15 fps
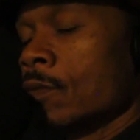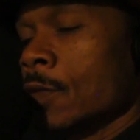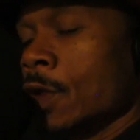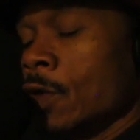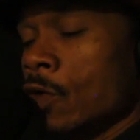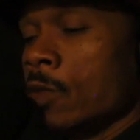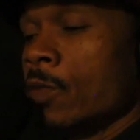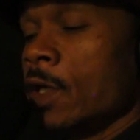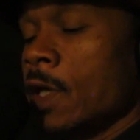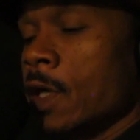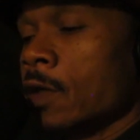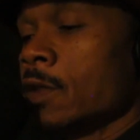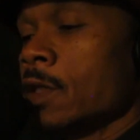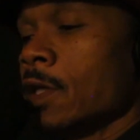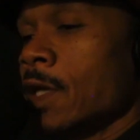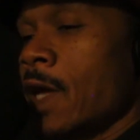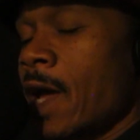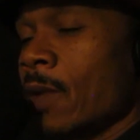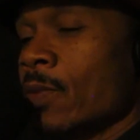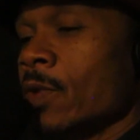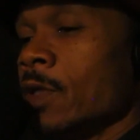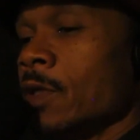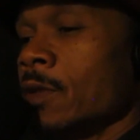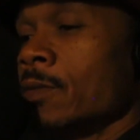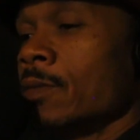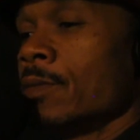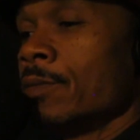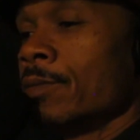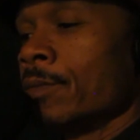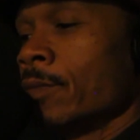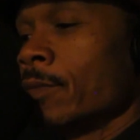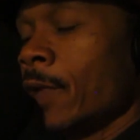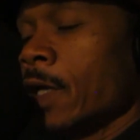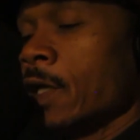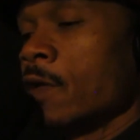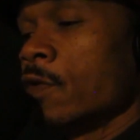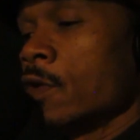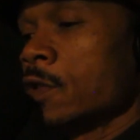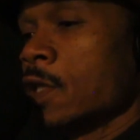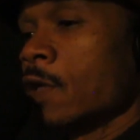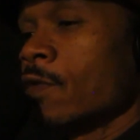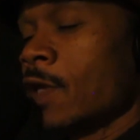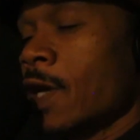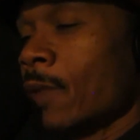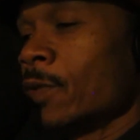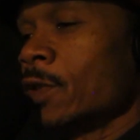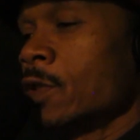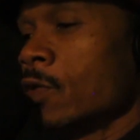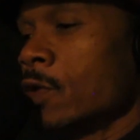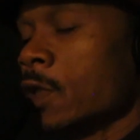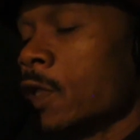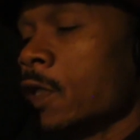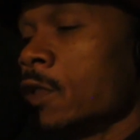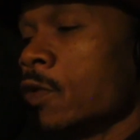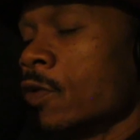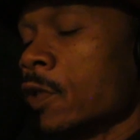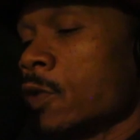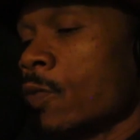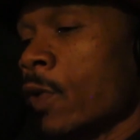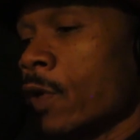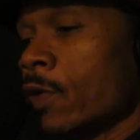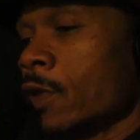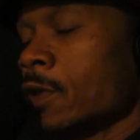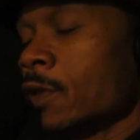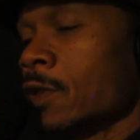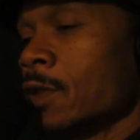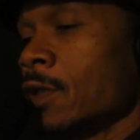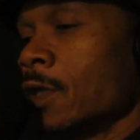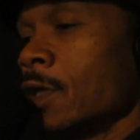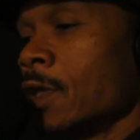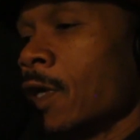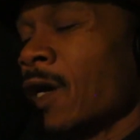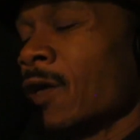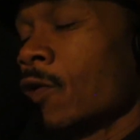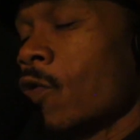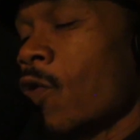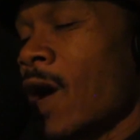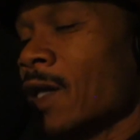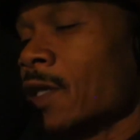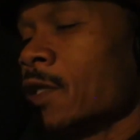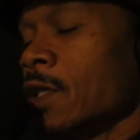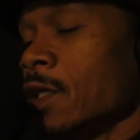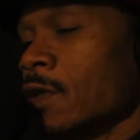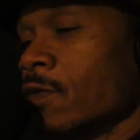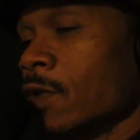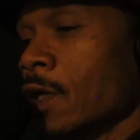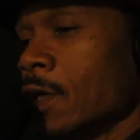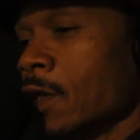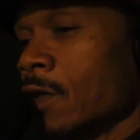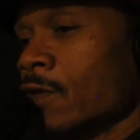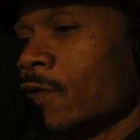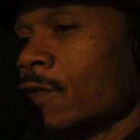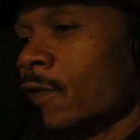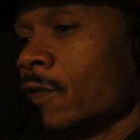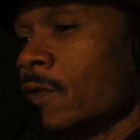you will be healthy and happy, and give yourself an opportunity to experience a quality of love